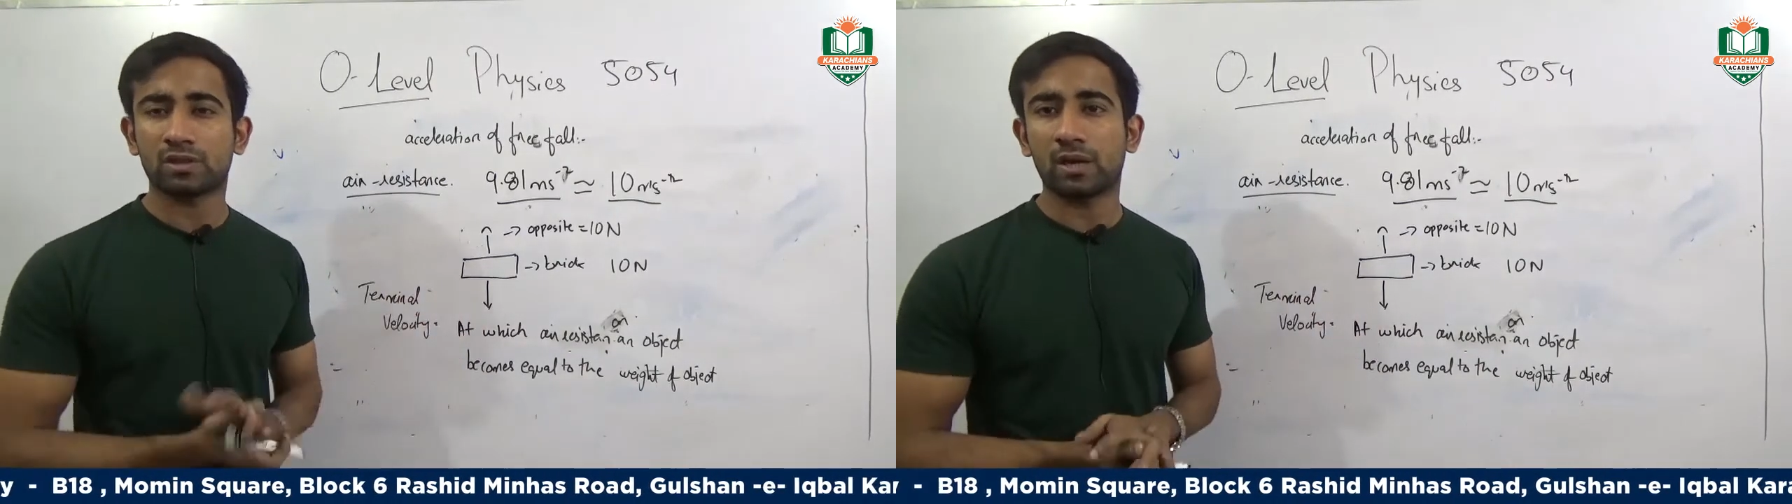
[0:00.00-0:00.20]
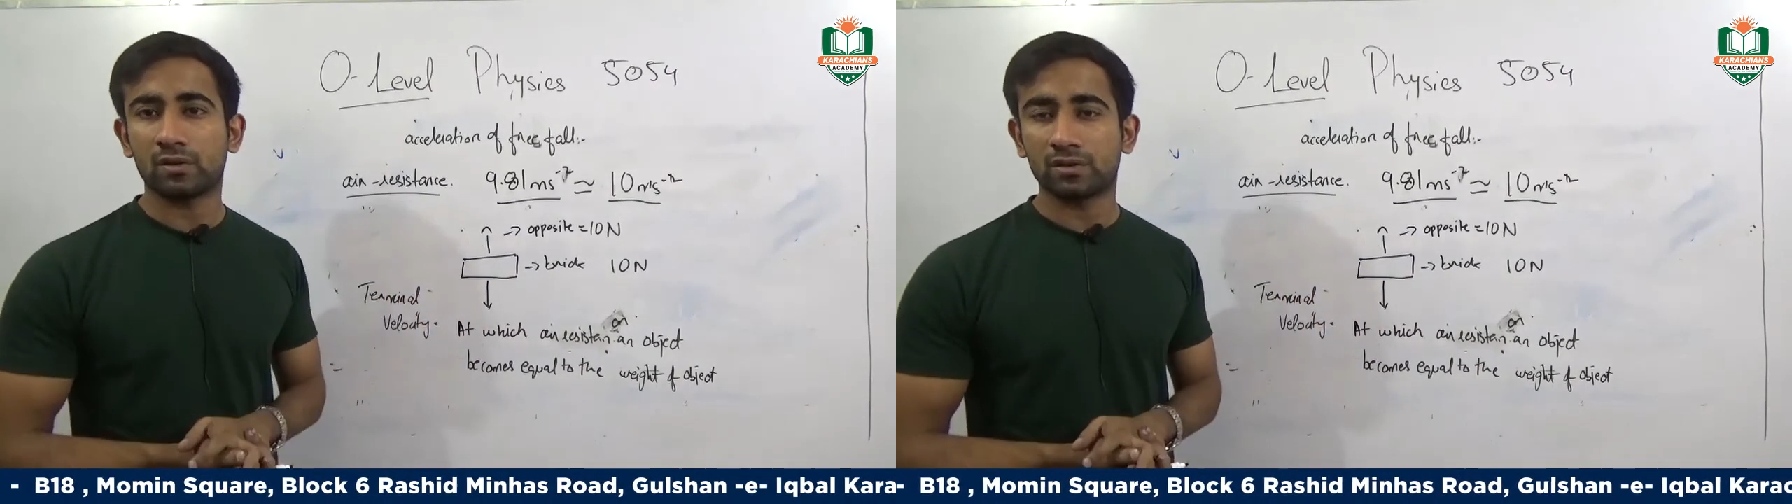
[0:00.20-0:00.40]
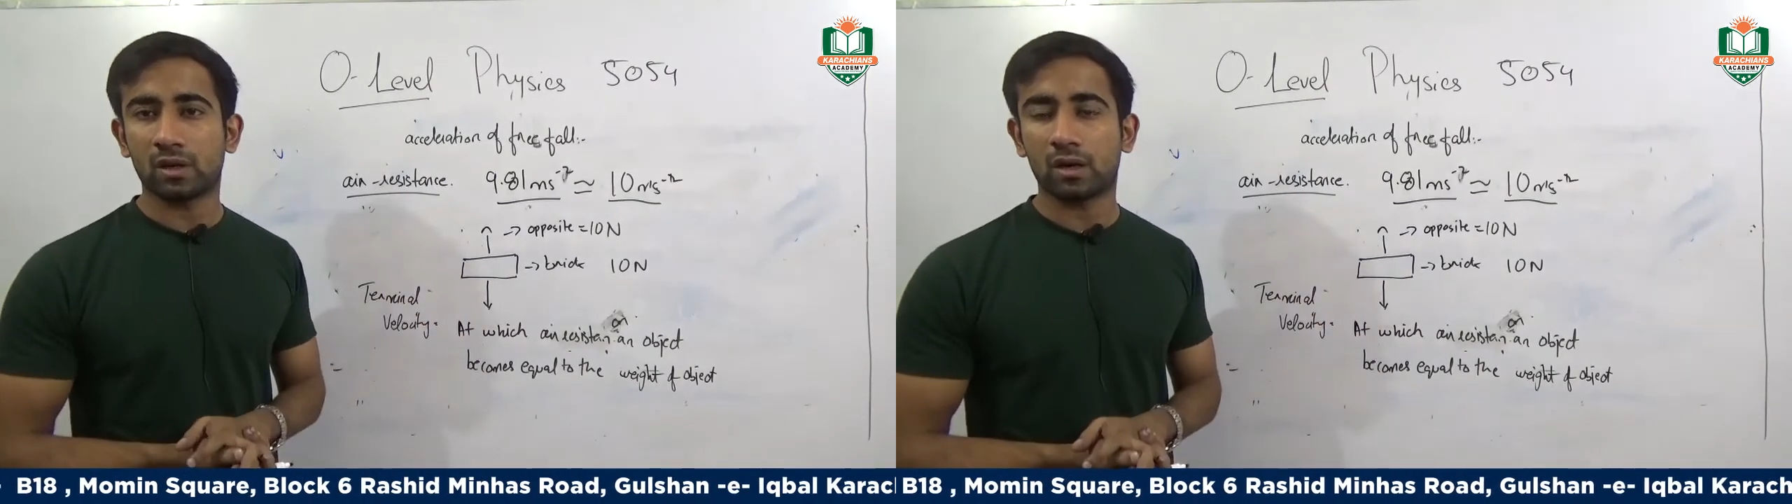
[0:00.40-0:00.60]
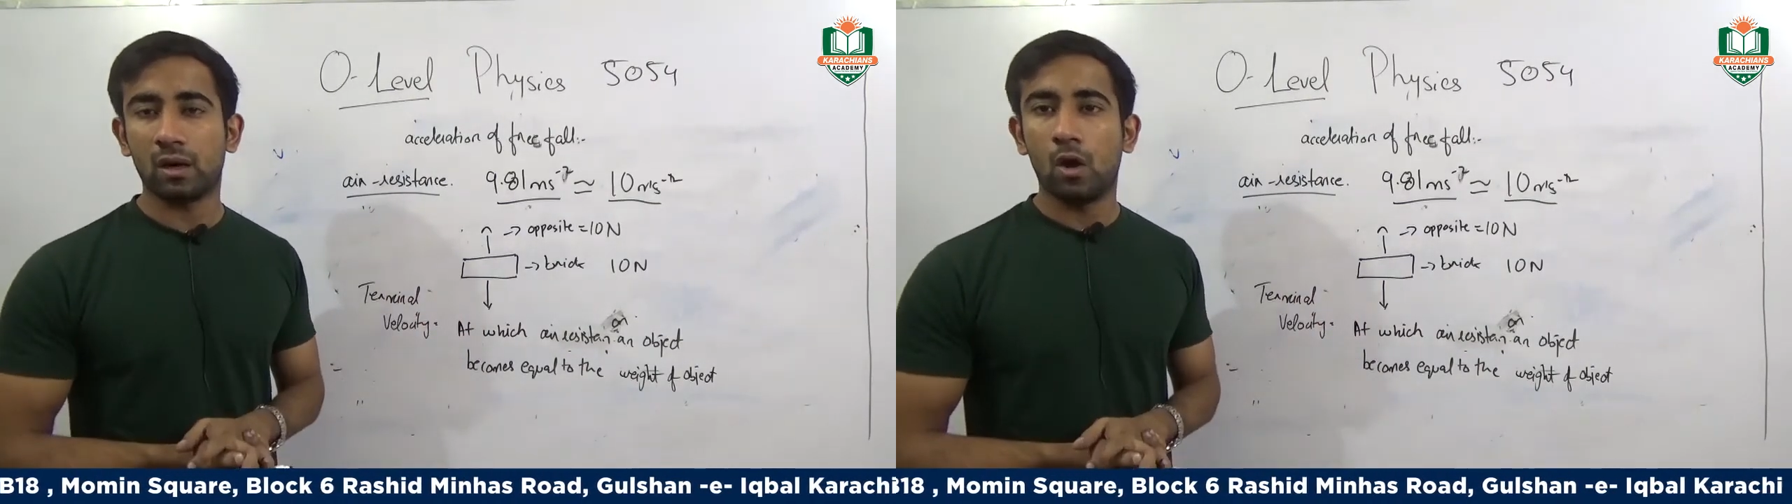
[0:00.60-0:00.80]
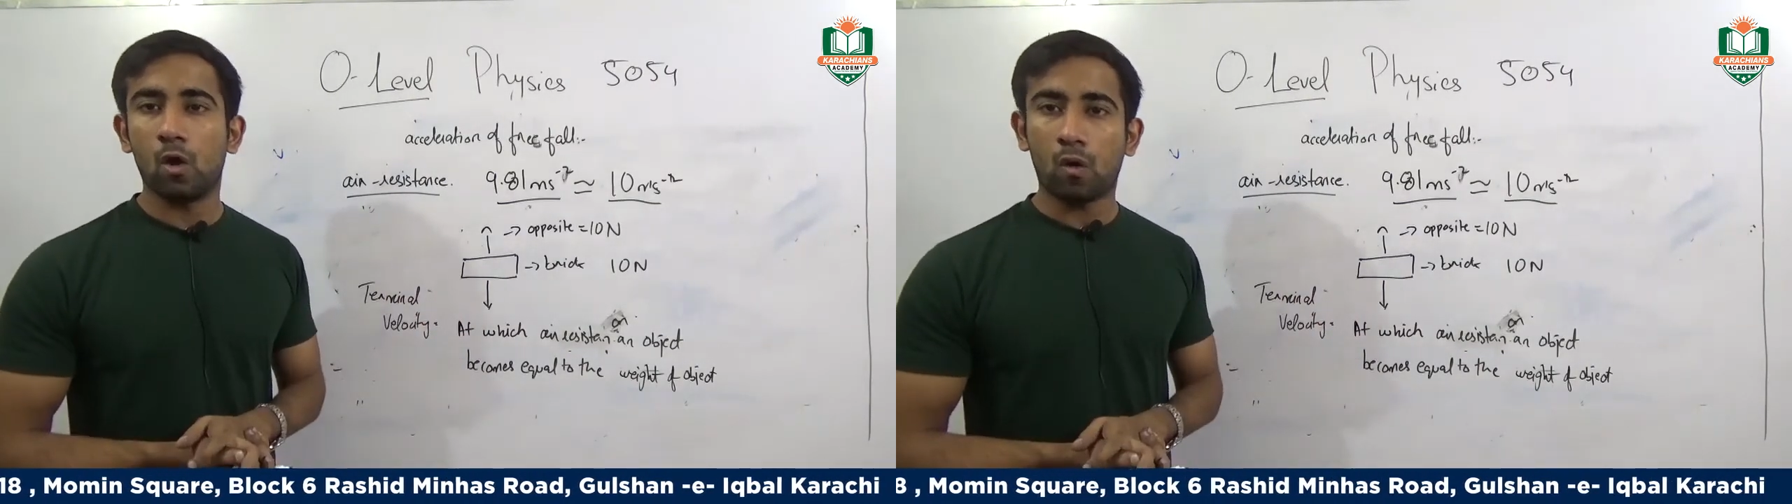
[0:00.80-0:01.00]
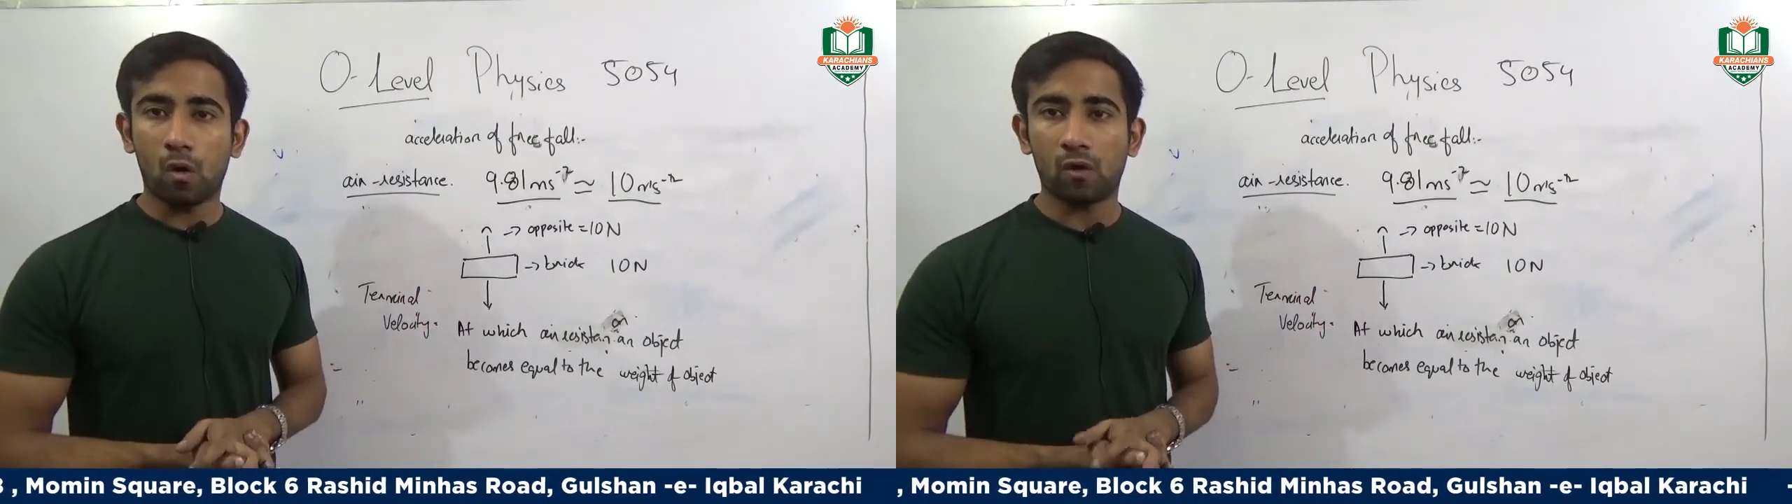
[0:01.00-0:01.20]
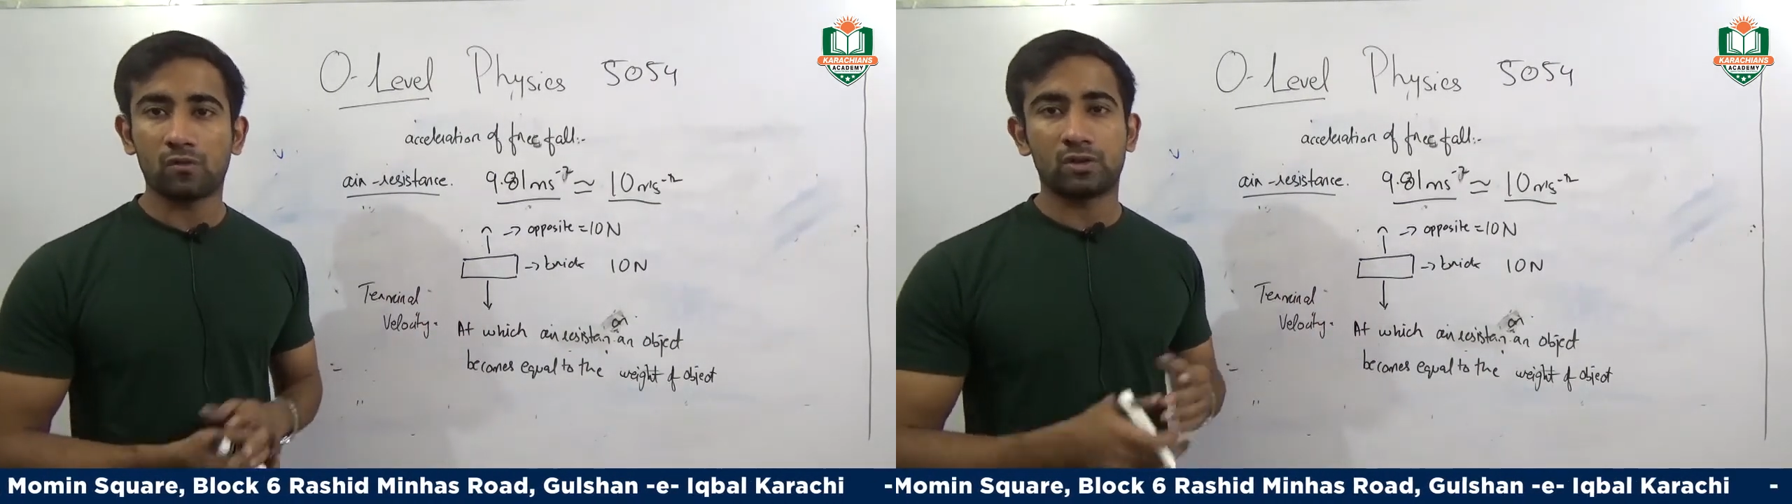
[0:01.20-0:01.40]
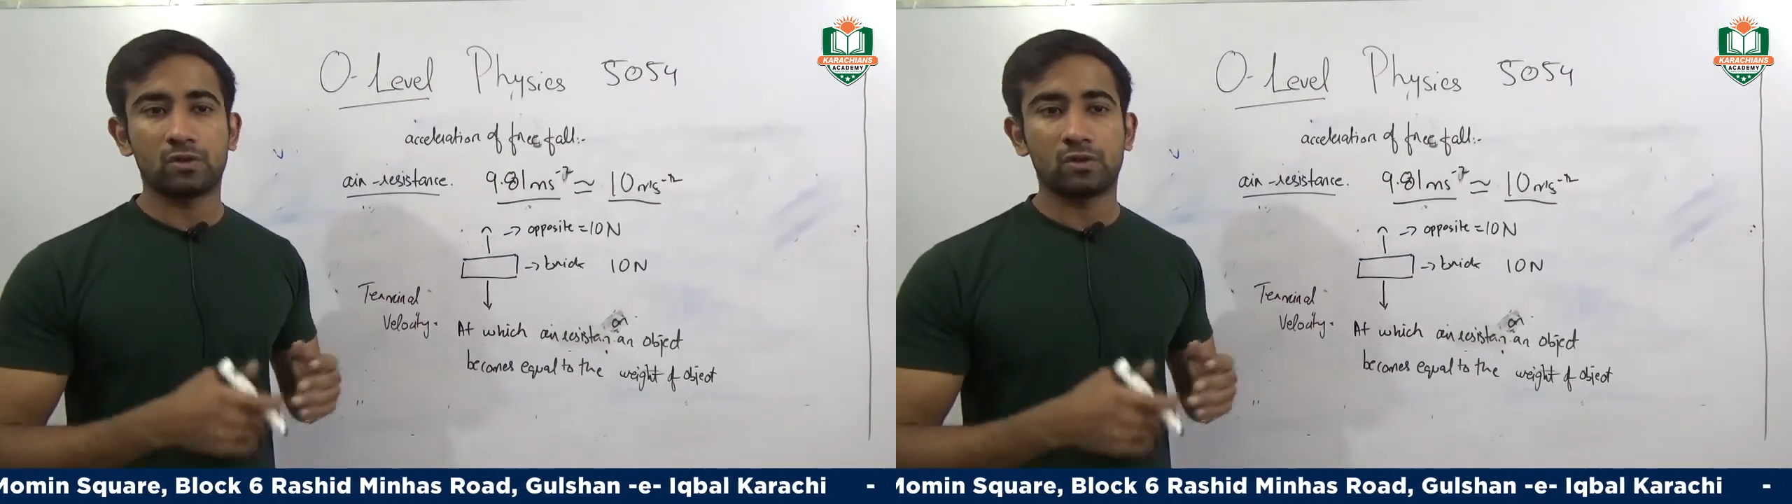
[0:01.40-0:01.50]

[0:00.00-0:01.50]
centers are off.